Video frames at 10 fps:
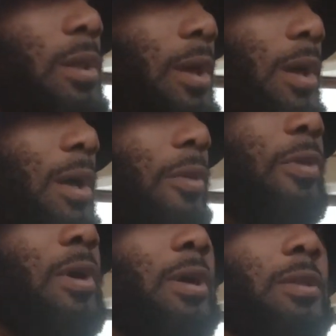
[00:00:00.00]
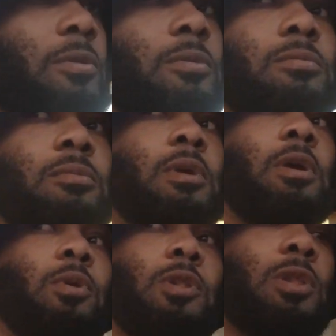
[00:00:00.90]
the the
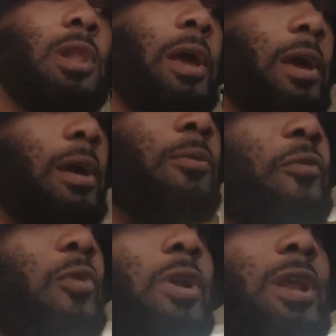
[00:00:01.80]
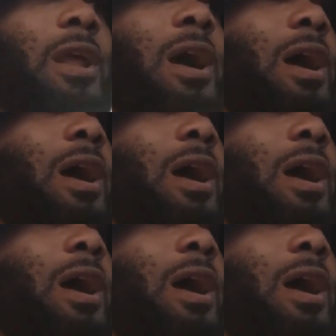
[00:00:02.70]
it was like a 49